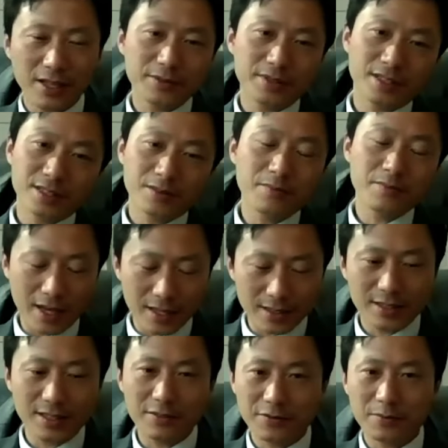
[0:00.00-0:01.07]
I would say the
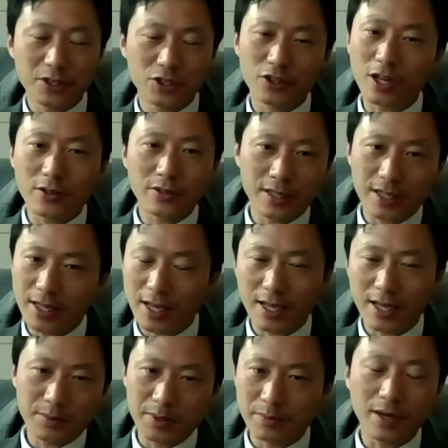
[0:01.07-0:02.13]
massive majority
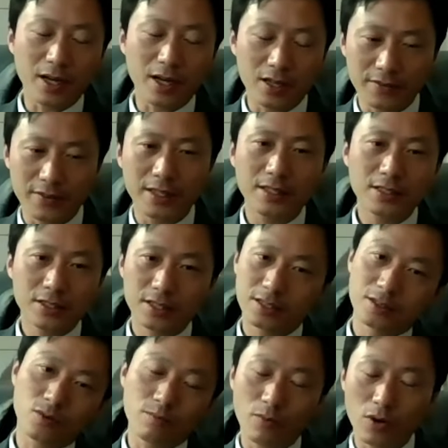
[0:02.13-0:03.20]
has been part of it,
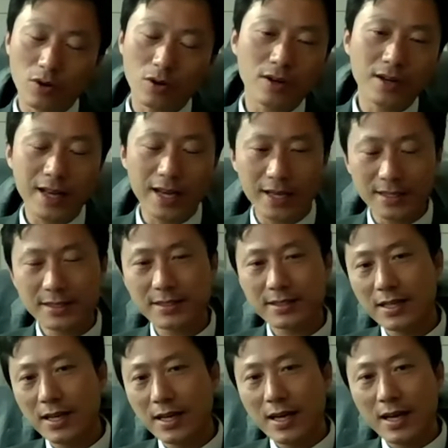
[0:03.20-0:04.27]
just more or less.
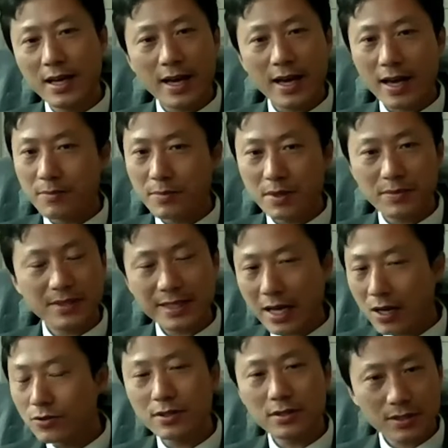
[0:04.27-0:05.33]
And maybe
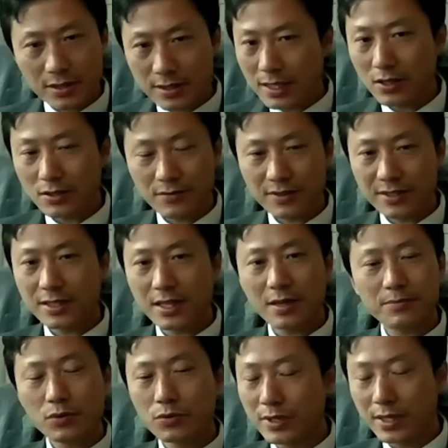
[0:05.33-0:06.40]
thousands
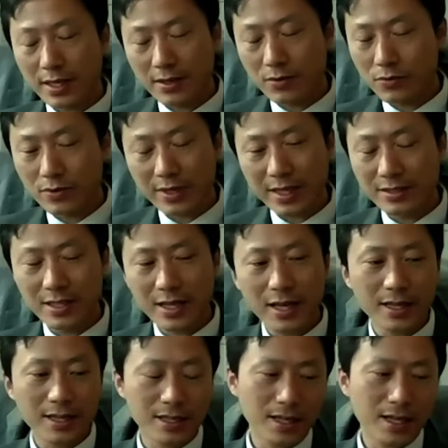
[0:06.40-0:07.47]
example we can
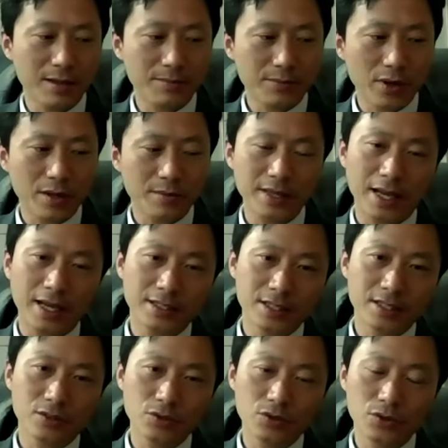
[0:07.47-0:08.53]
take. Probably I
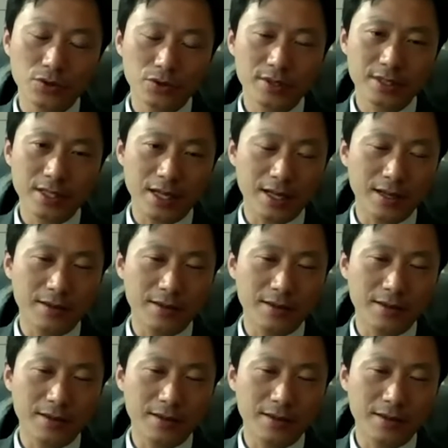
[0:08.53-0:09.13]
just use